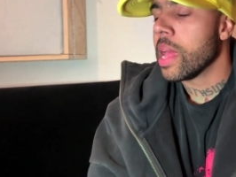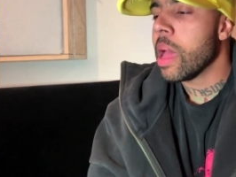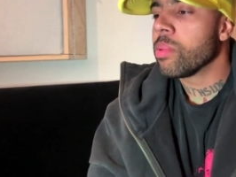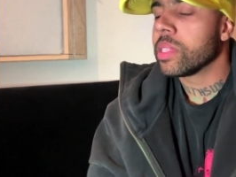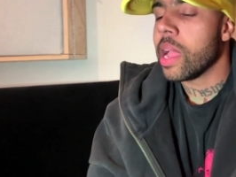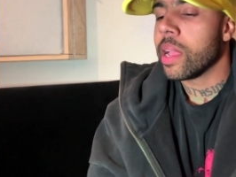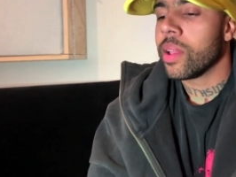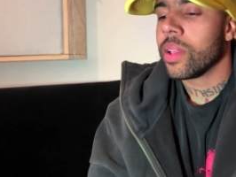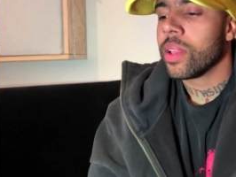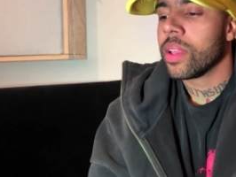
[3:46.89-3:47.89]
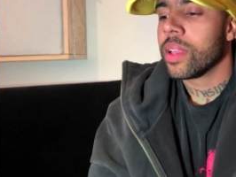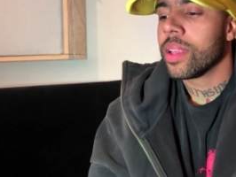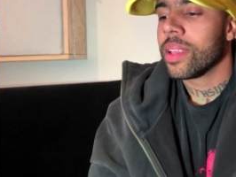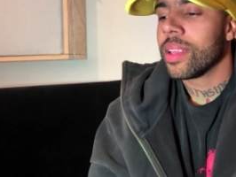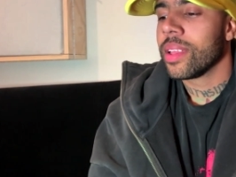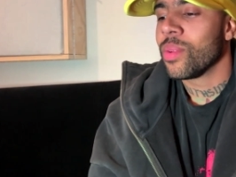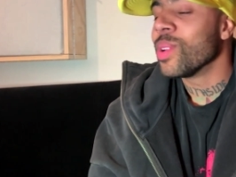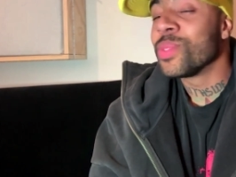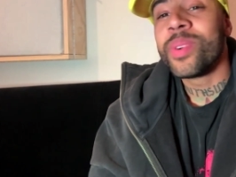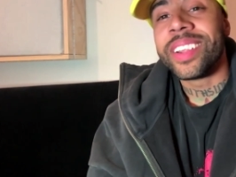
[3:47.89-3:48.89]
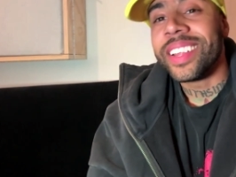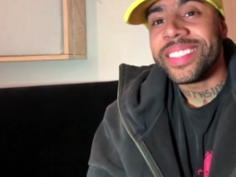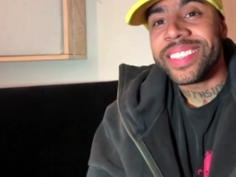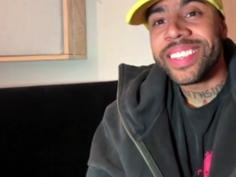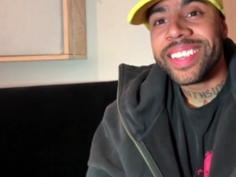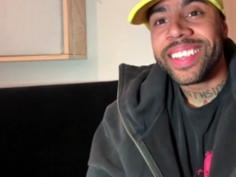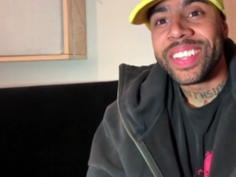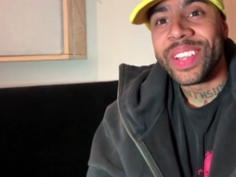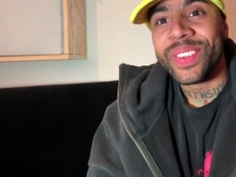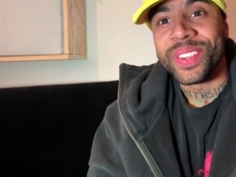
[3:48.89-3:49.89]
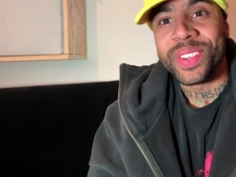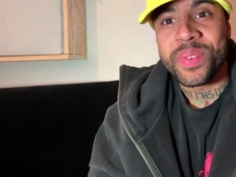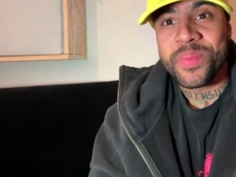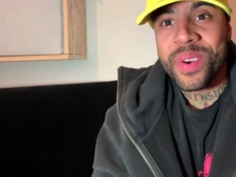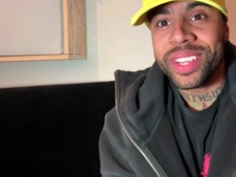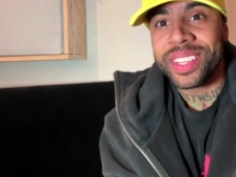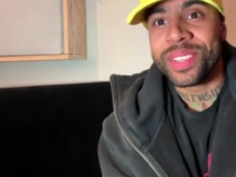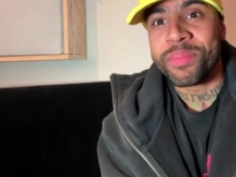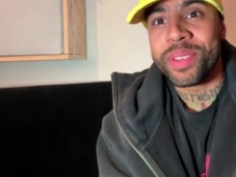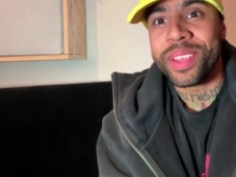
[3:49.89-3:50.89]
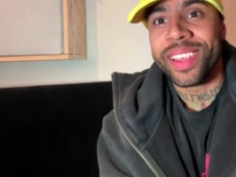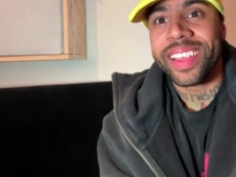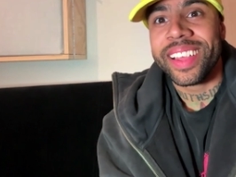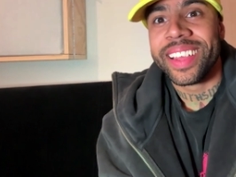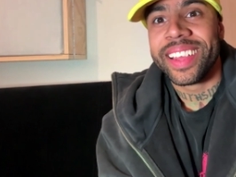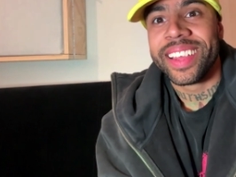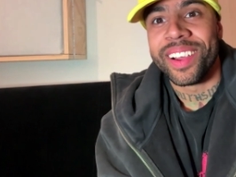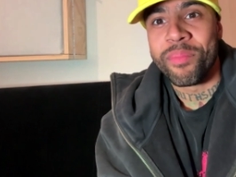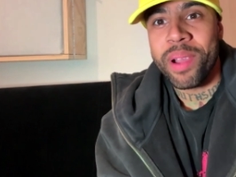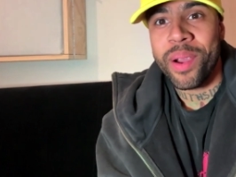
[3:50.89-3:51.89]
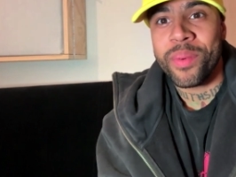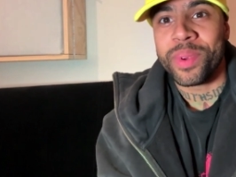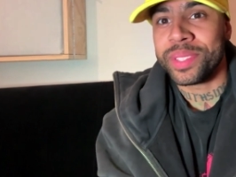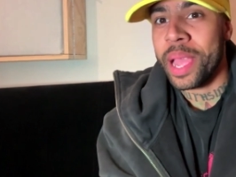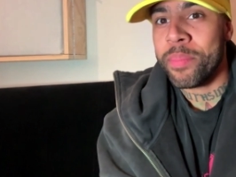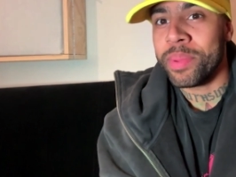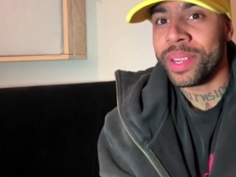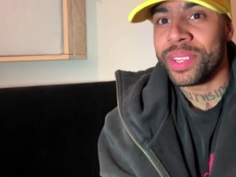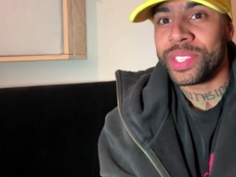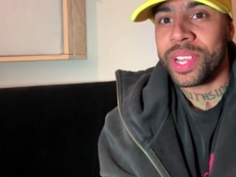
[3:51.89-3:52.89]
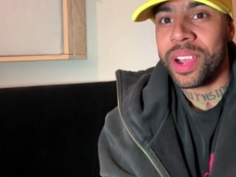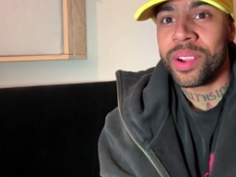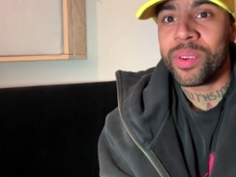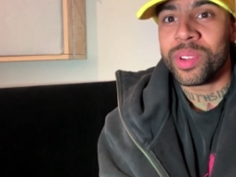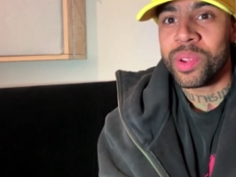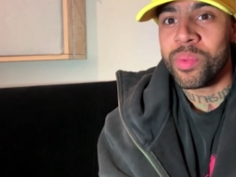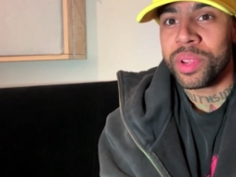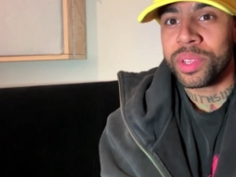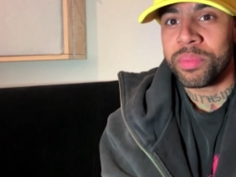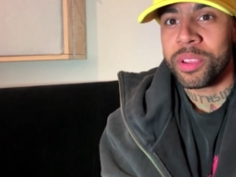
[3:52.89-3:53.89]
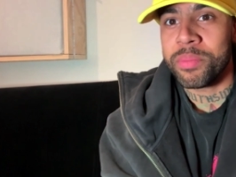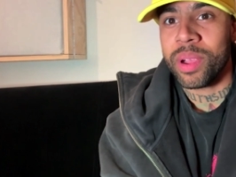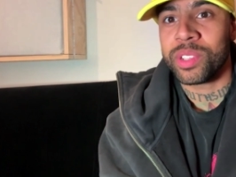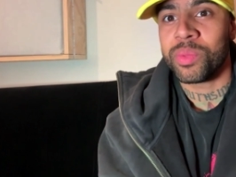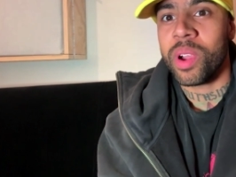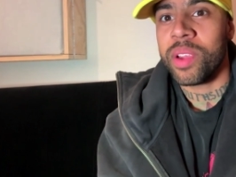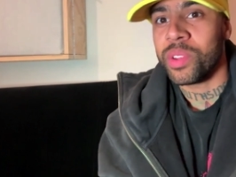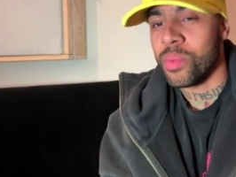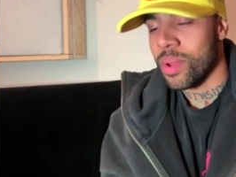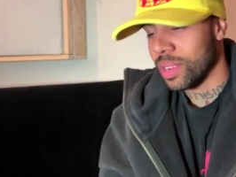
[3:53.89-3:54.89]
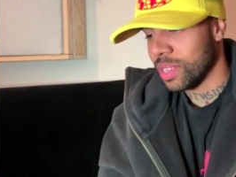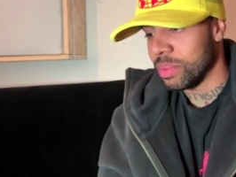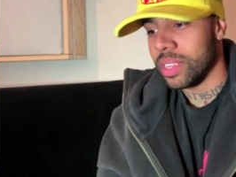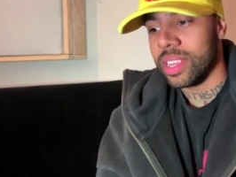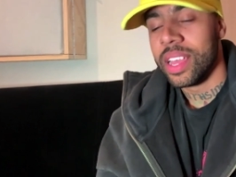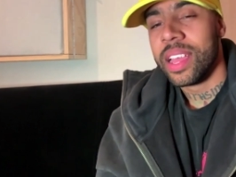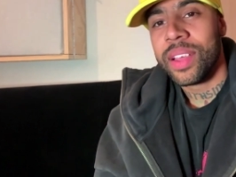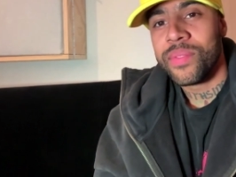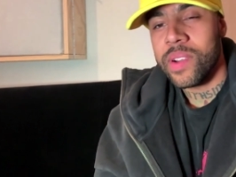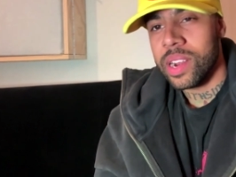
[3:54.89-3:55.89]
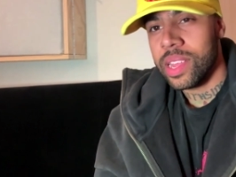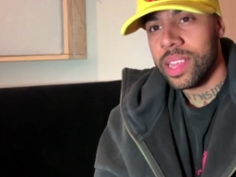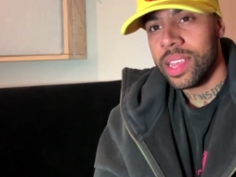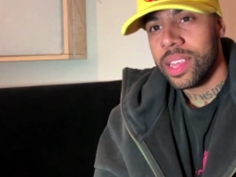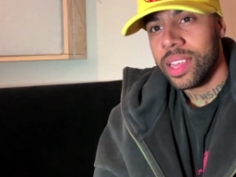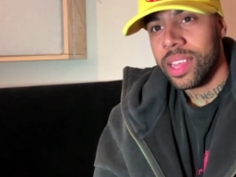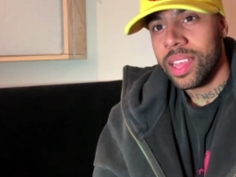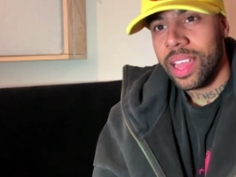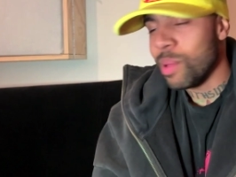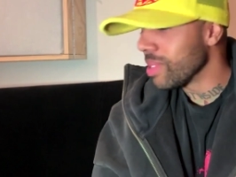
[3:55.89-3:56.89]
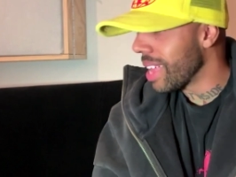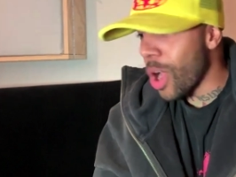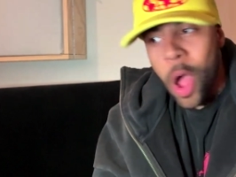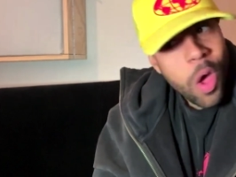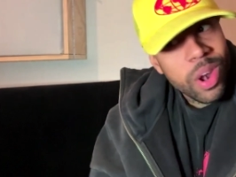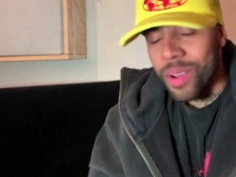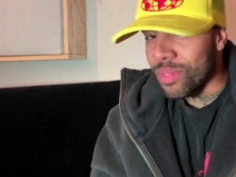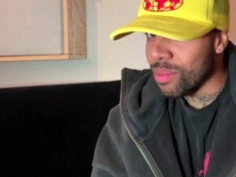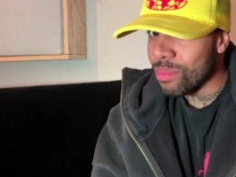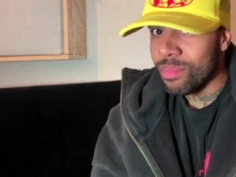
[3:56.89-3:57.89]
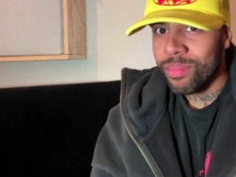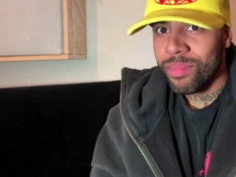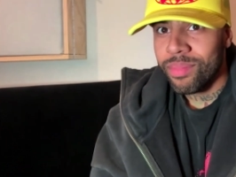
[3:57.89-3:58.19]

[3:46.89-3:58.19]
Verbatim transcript: And I was like, which one is it? You know, do you want it to be about what's happening in Chicago? Do you want it to be about your wife? Do you want it to be funny? And he was like, all of them.